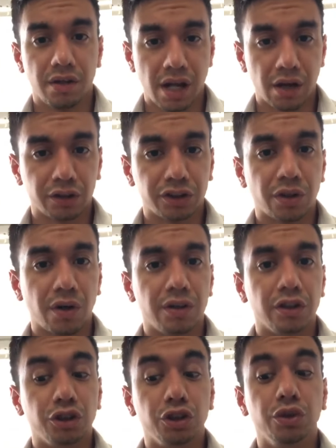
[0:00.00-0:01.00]
Now you're
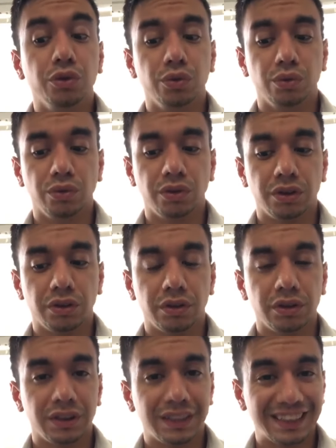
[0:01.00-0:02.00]
starting to choose
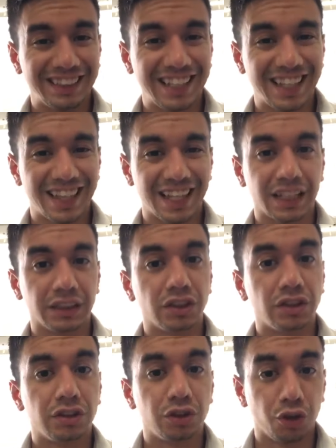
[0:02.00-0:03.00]
to see
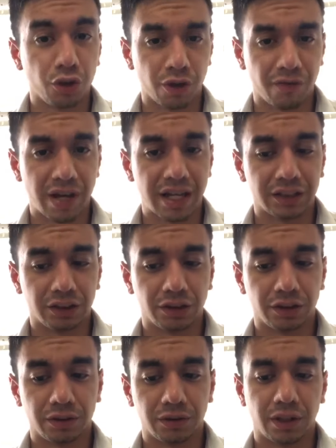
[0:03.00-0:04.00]
things to your
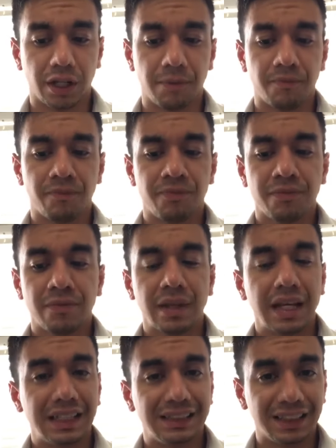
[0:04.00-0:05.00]
advantage. Okay,
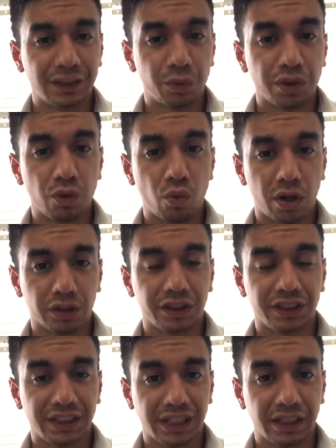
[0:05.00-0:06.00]
is this what you want
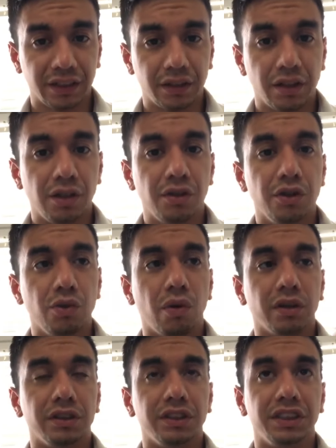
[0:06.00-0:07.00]
to see? Do you
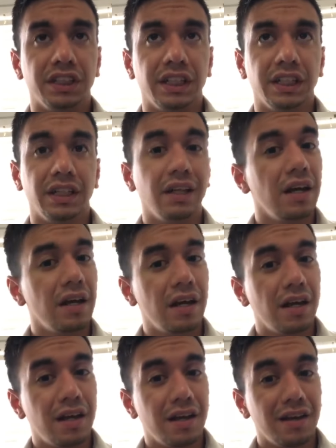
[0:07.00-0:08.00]
want to see
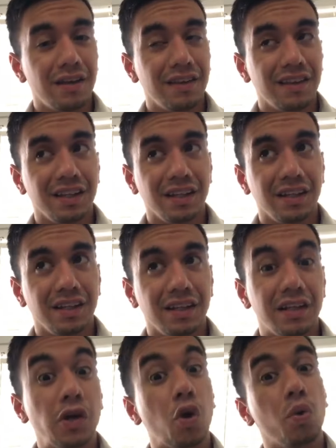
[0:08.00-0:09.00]
the
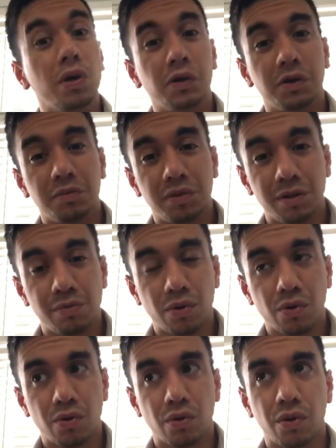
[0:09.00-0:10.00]
ill will in
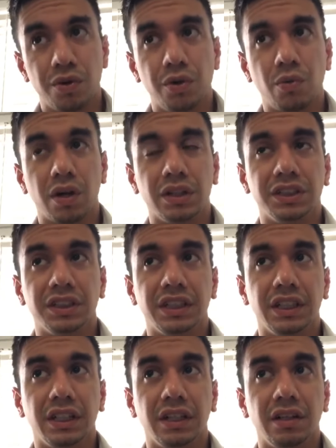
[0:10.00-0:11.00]
people, or do you want to
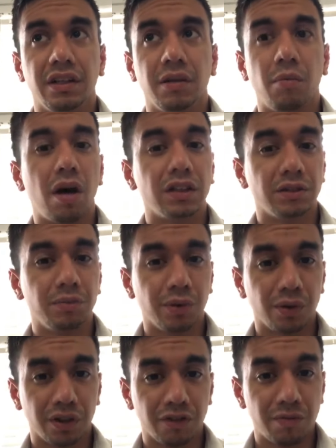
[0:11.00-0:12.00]
see the
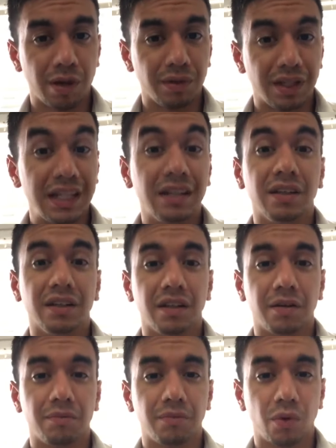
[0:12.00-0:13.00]
possibility of maybe healing
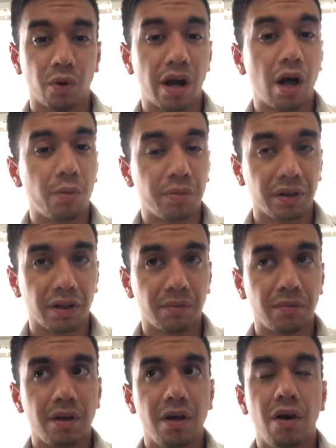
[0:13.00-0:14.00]
them or helping
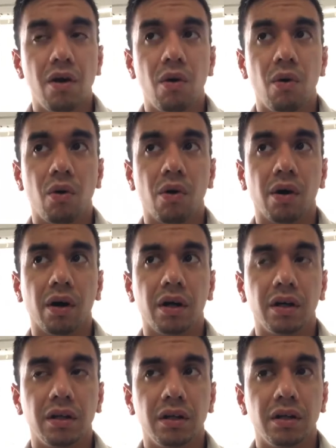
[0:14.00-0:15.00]
them, or
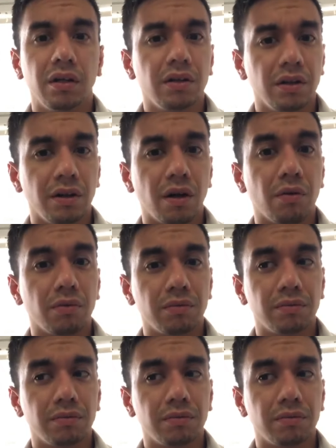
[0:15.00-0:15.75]
you know,